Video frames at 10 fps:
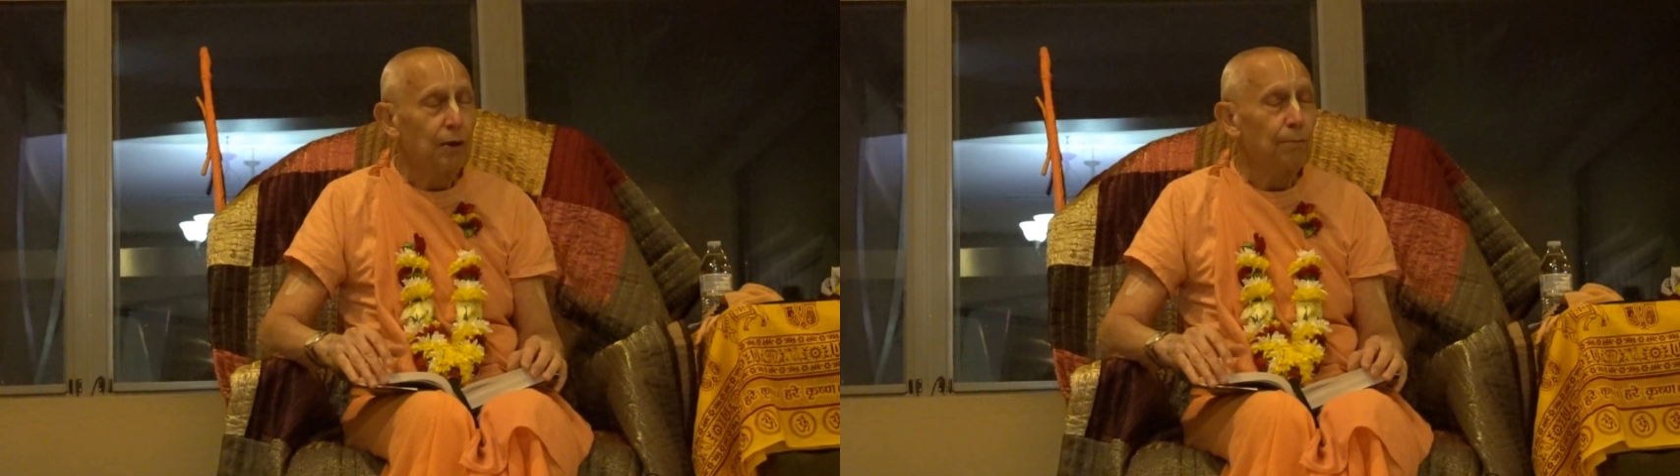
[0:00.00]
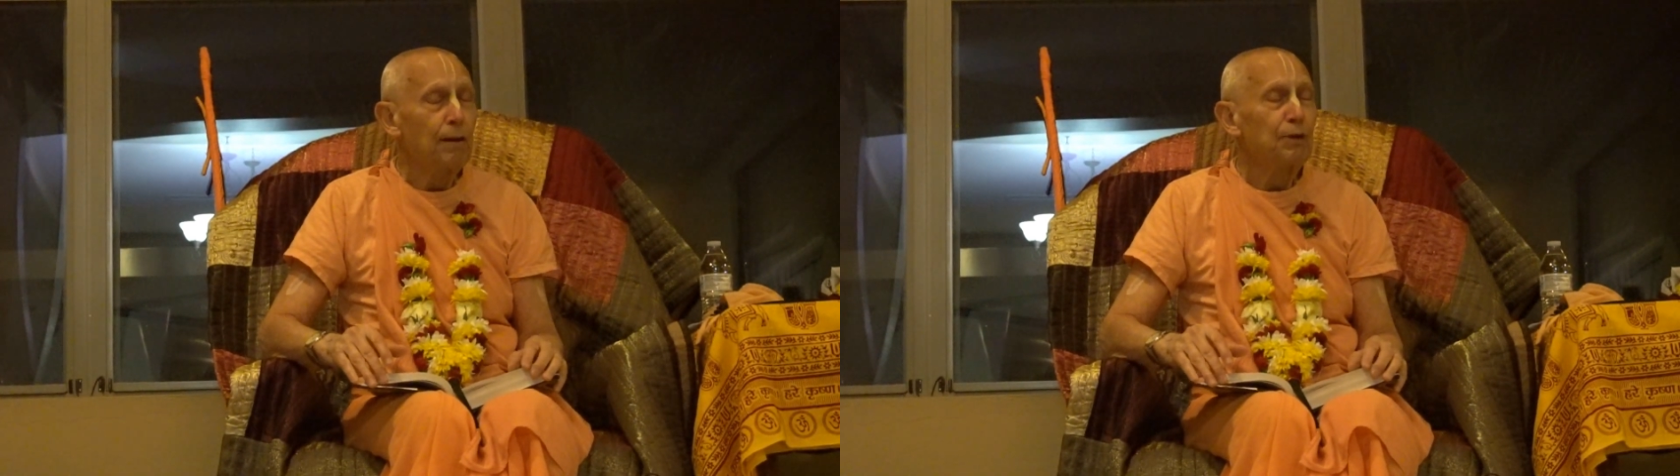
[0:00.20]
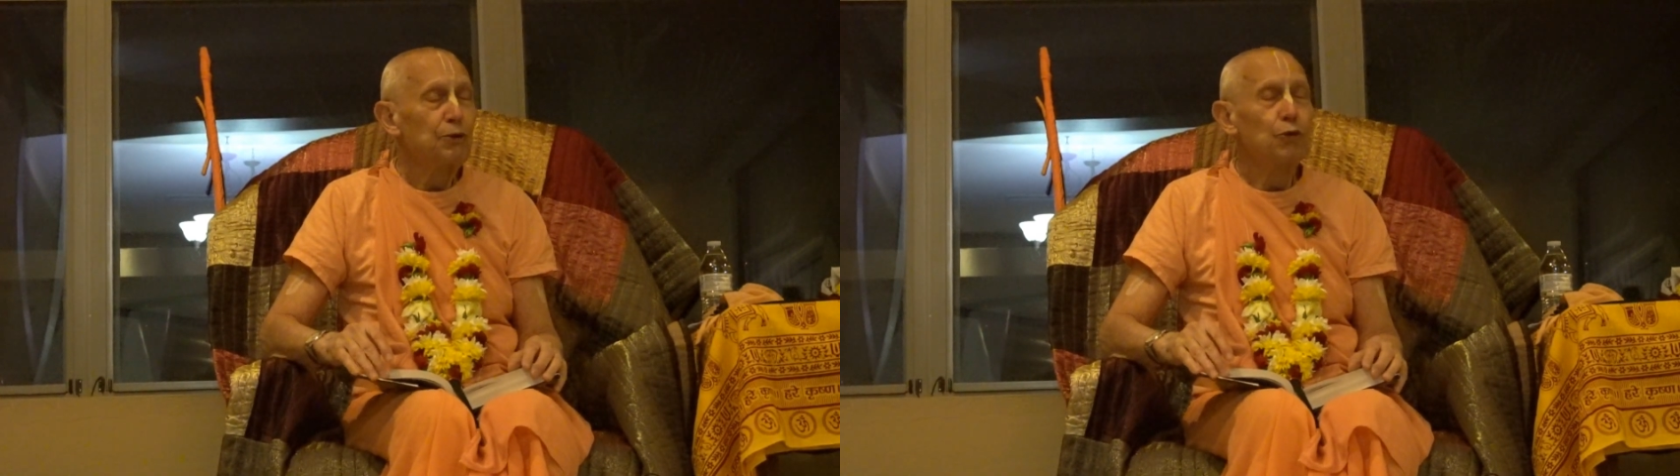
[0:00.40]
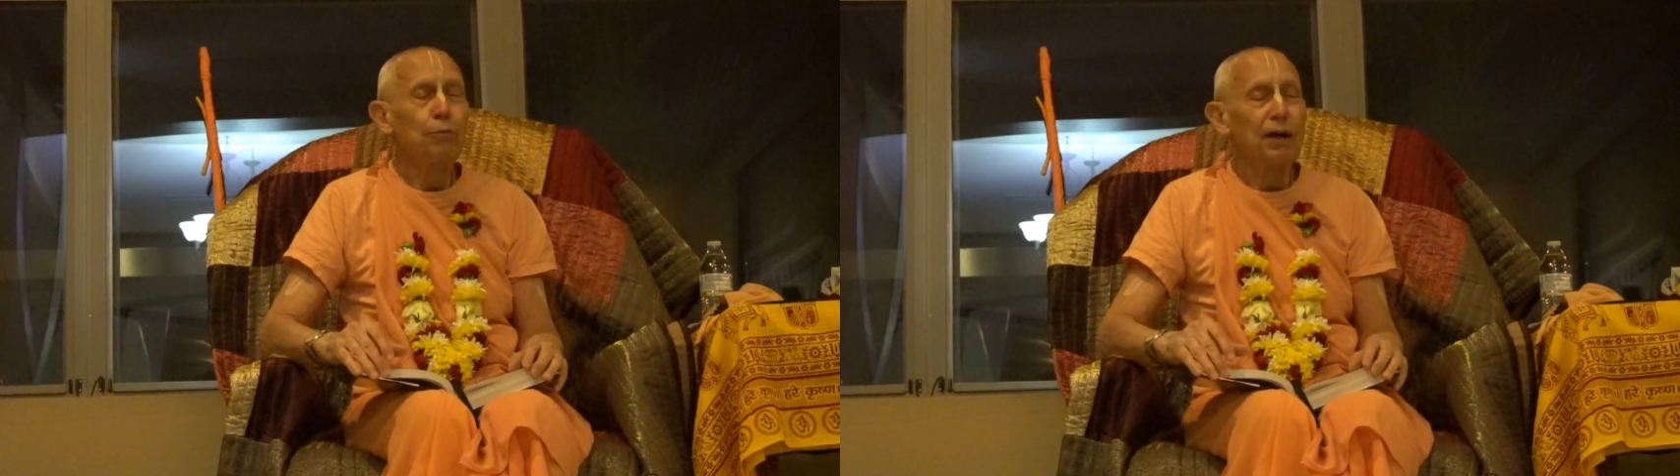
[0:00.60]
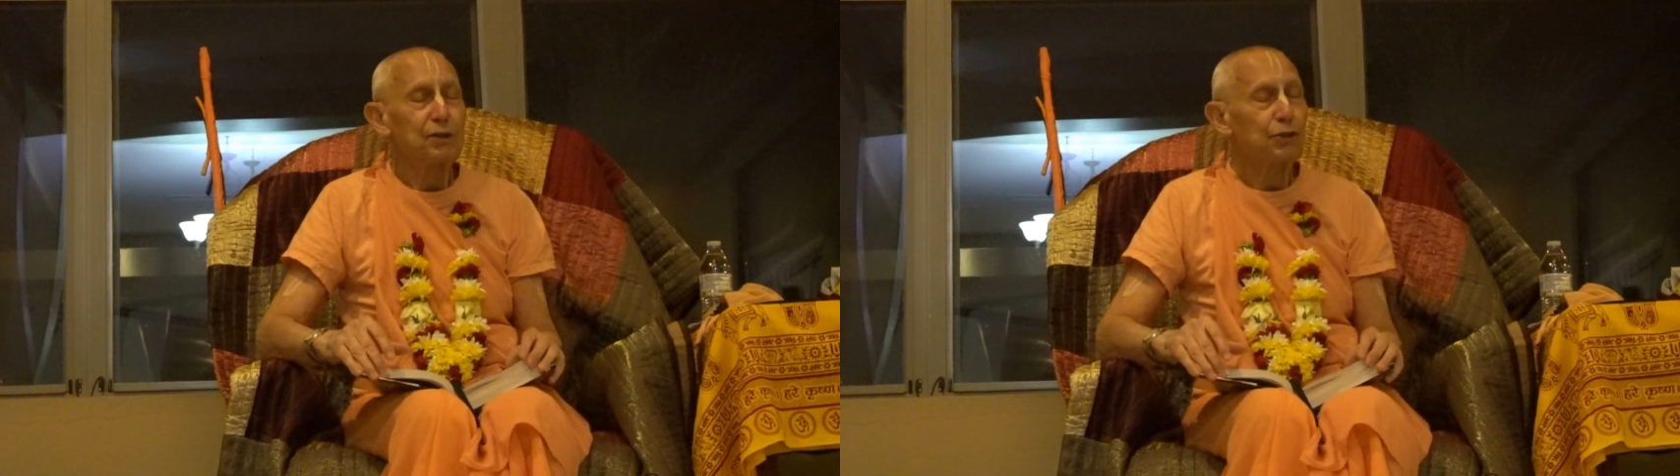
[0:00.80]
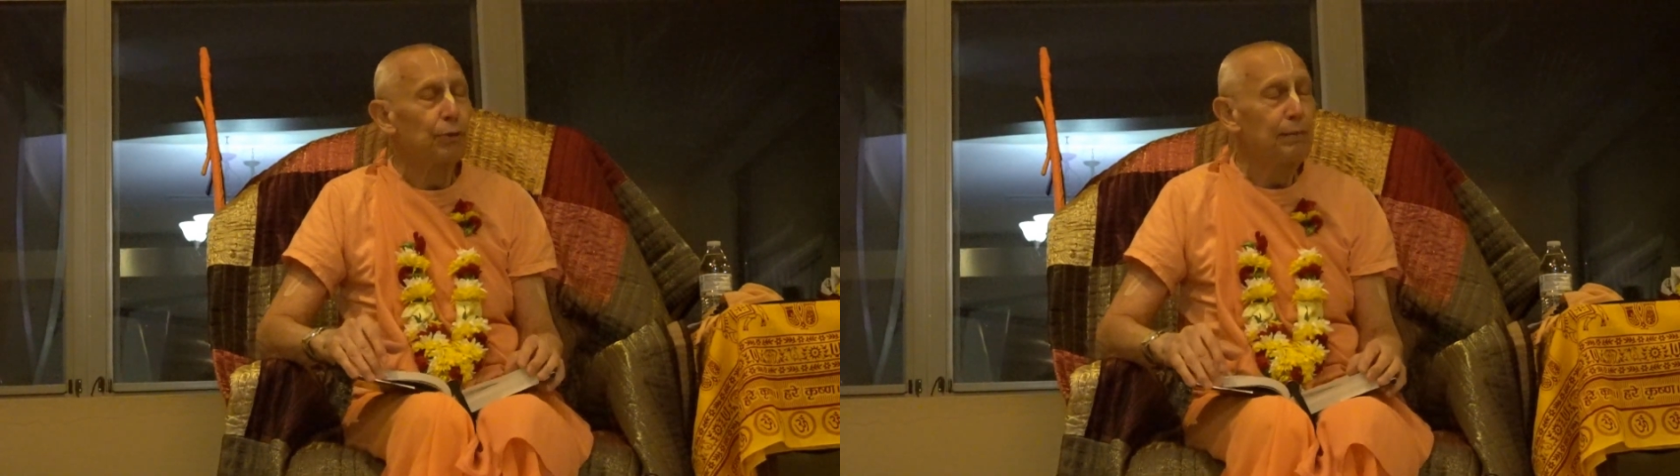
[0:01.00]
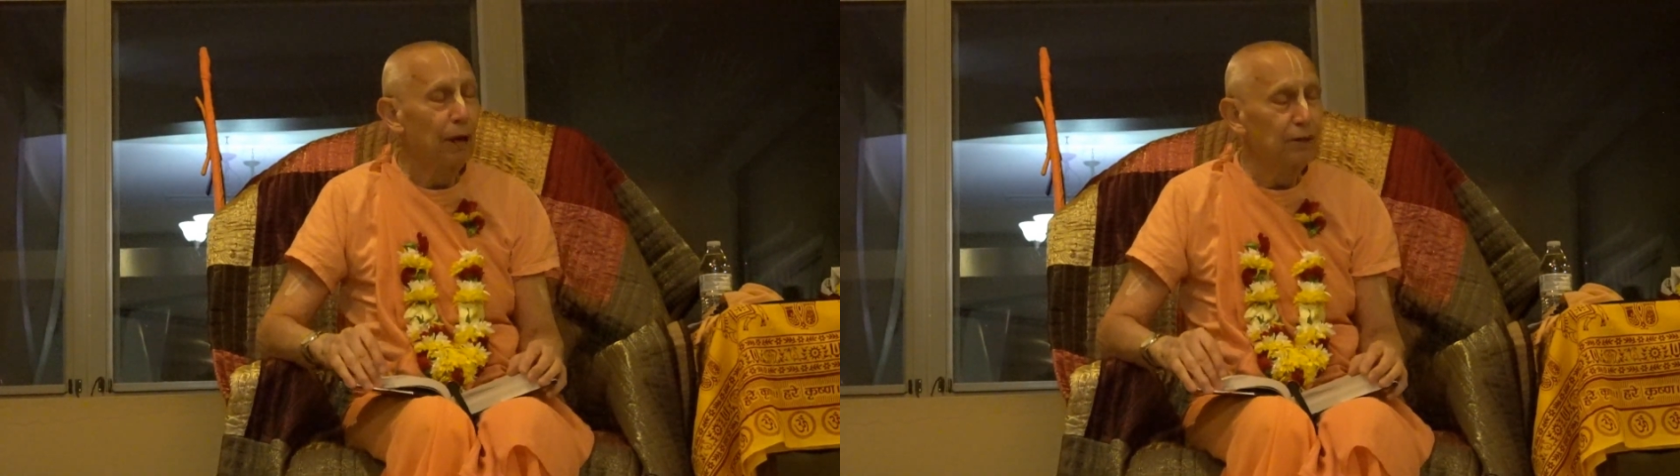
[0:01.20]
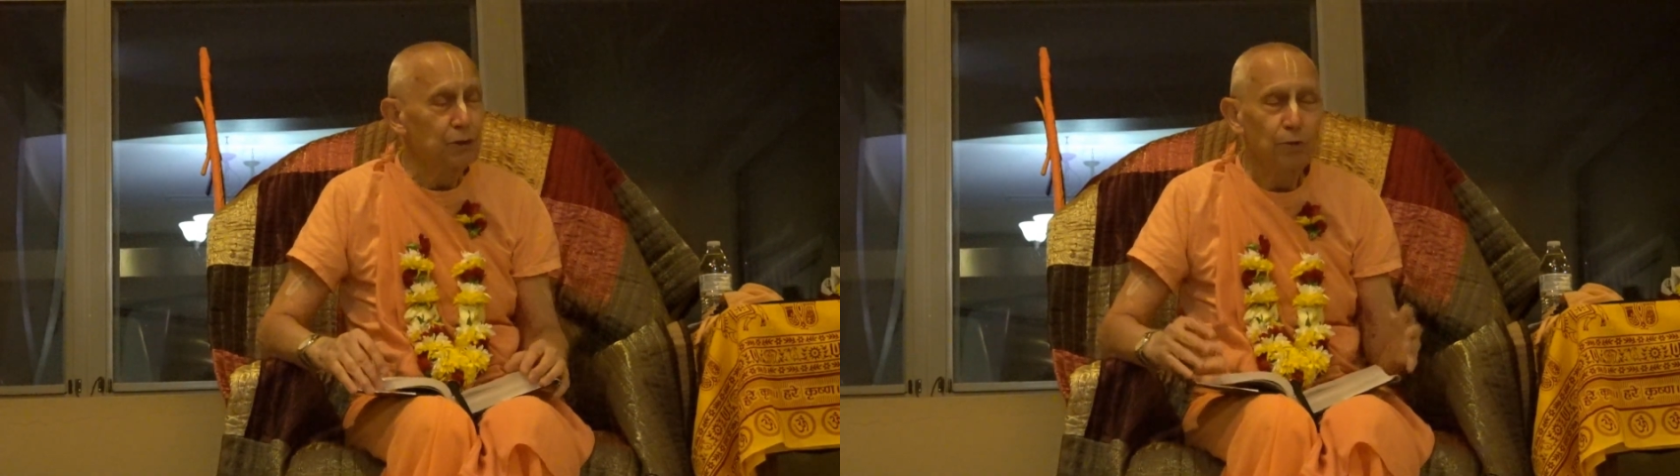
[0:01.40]
maybe 2 months, 3
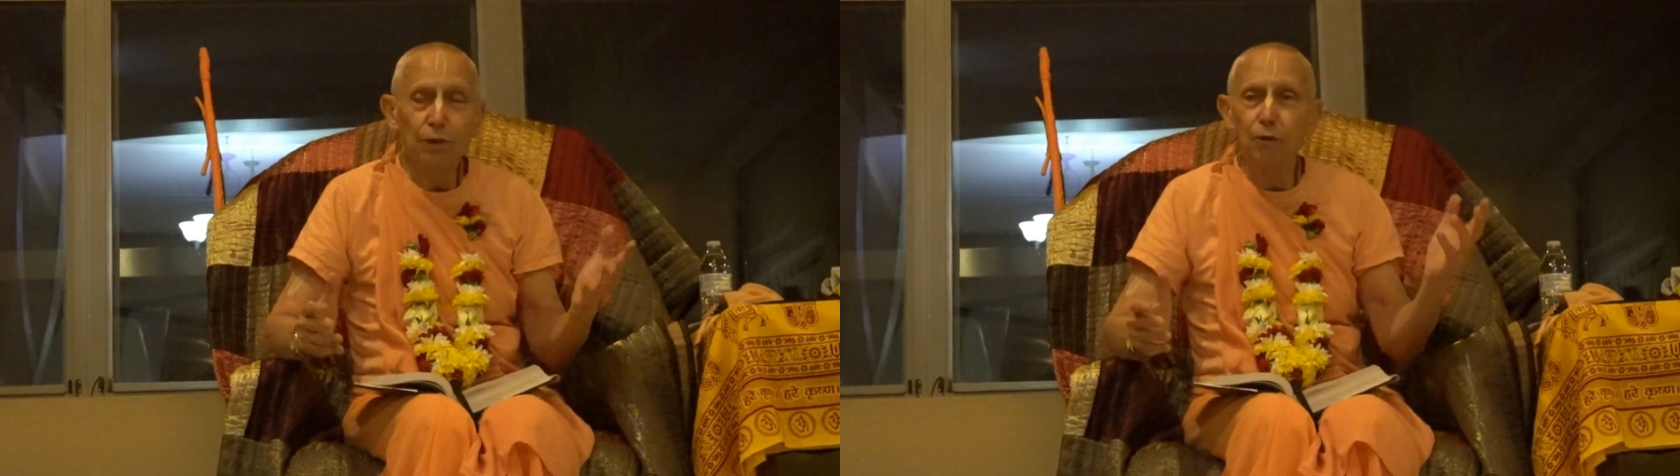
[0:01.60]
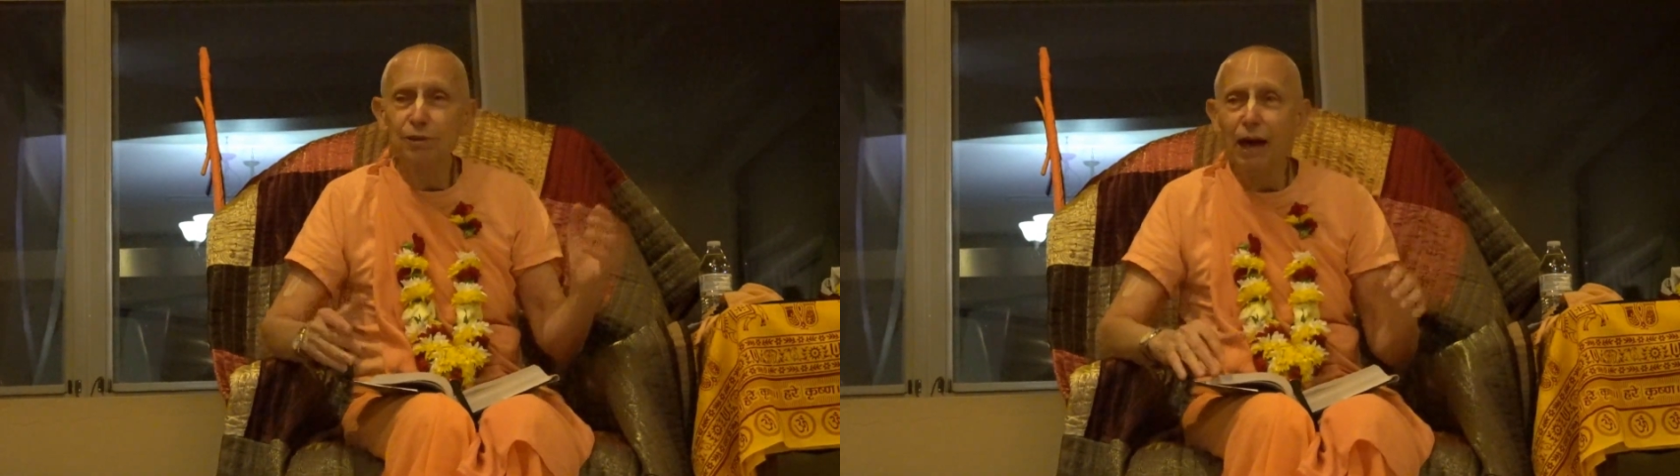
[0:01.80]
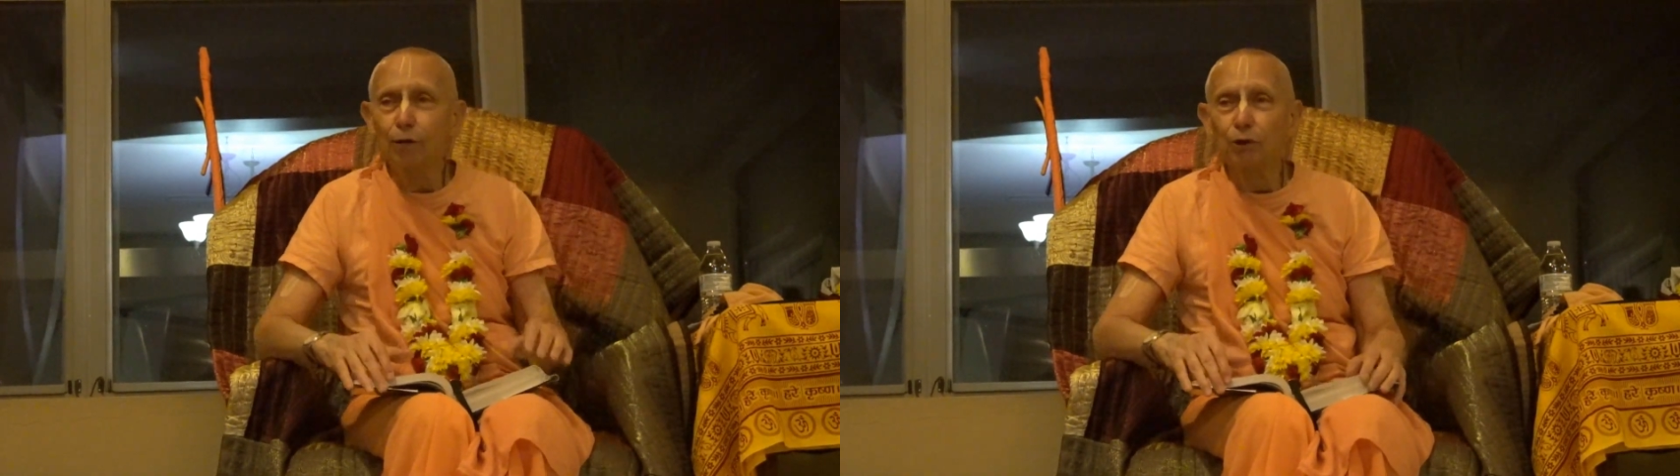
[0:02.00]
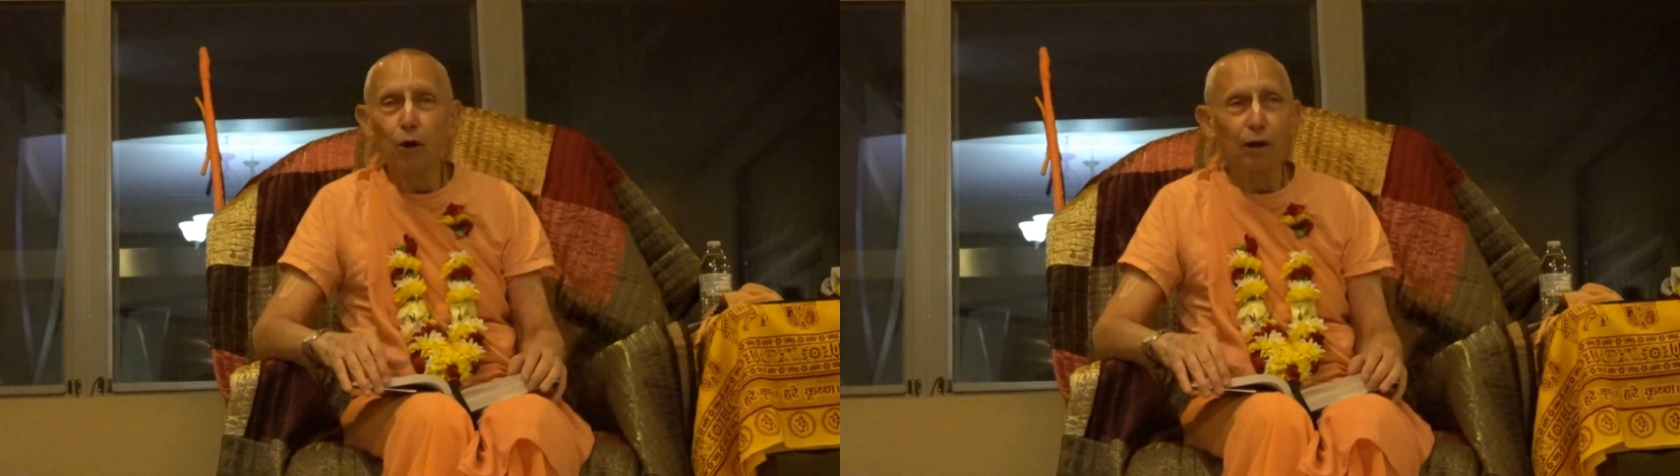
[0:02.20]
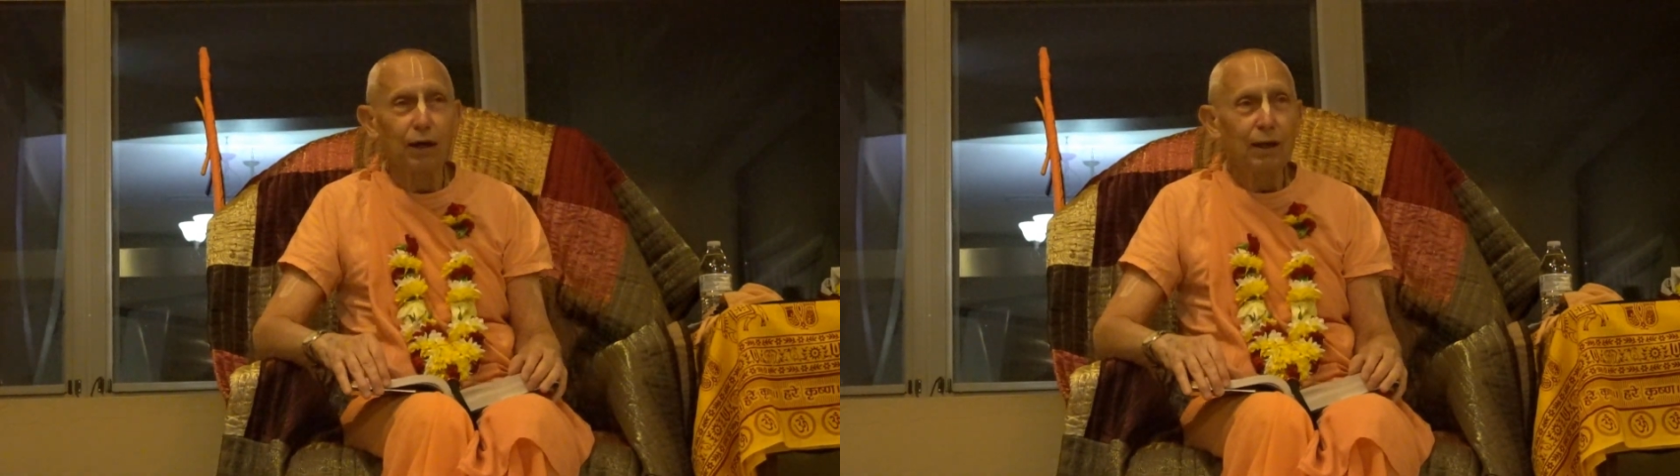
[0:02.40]
months, who knows how long.